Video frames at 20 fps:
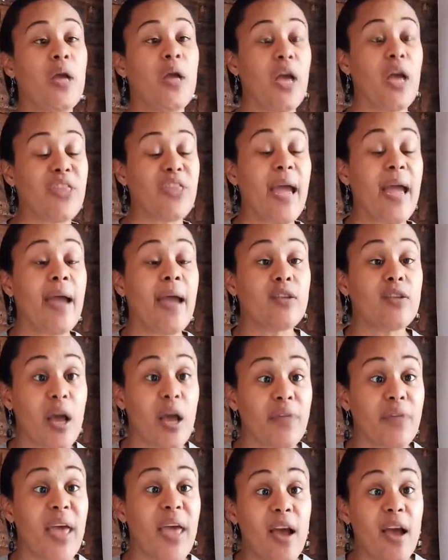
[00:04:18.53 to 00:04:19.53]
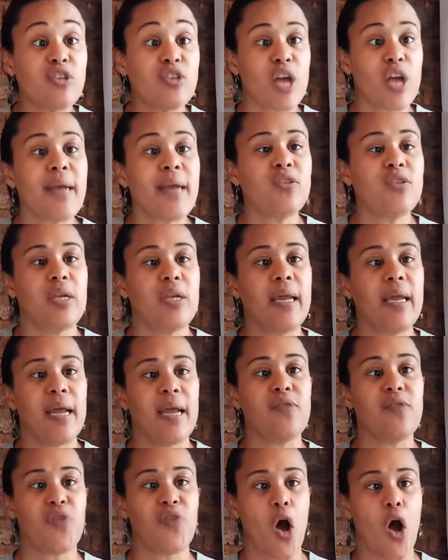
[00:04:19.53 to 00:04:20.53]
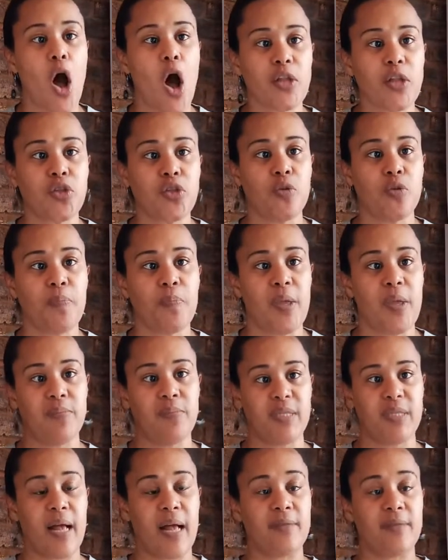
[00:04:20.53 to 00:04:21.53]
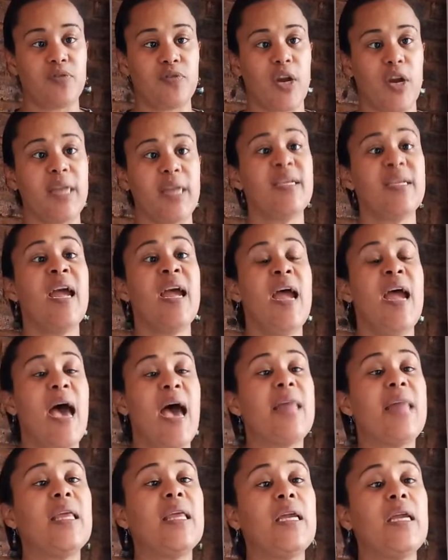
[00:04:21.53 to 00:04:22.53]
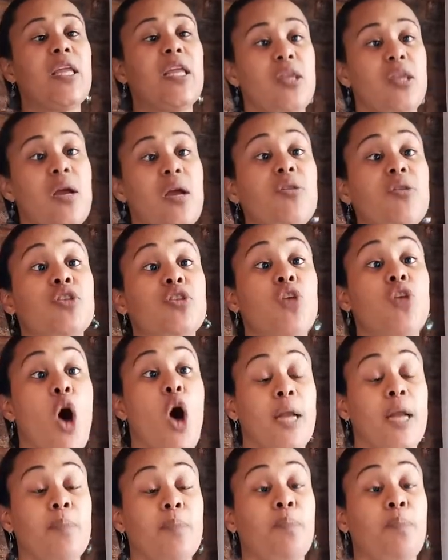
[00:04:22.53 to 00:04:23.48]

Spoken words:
they are trying to get out of the hot soup themselves, right? And they're going to throw this hot